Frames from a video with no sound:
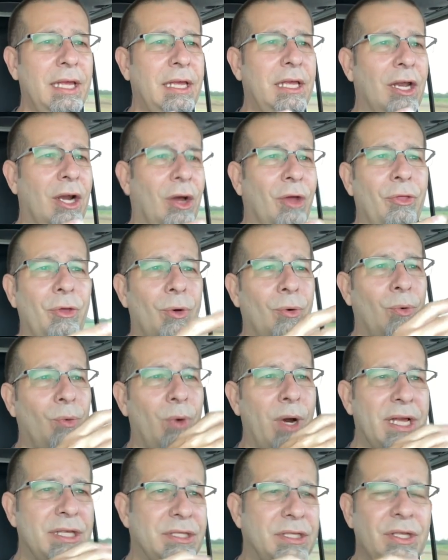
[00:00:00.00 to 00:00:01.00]
you know, the
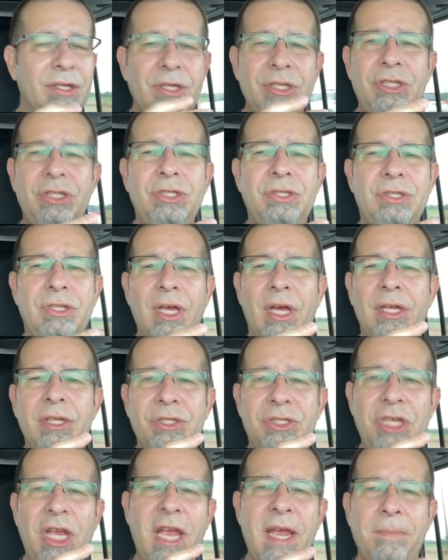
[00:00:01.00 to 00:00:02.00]
rest of the
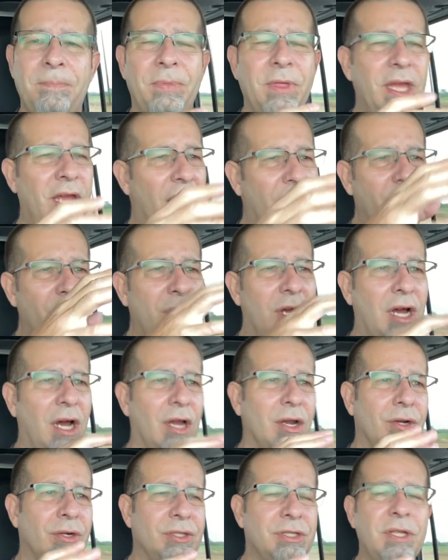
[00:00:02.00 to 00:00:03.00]
Jeep, the other
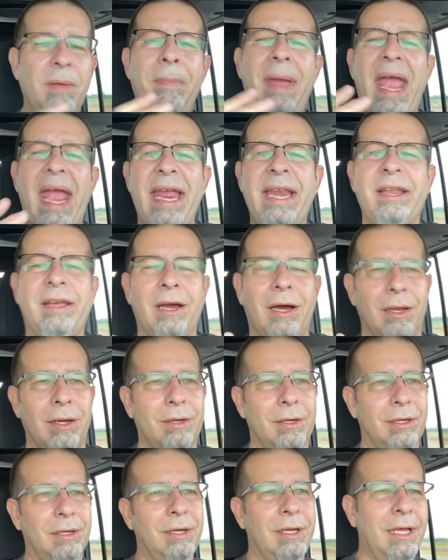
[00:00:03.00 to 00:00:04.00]
colors, the main
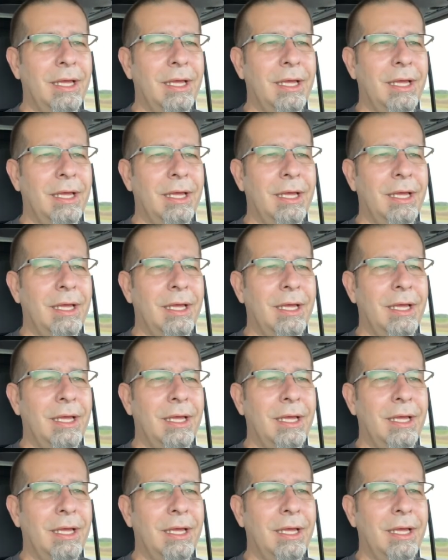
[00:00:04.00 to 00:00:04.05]
color.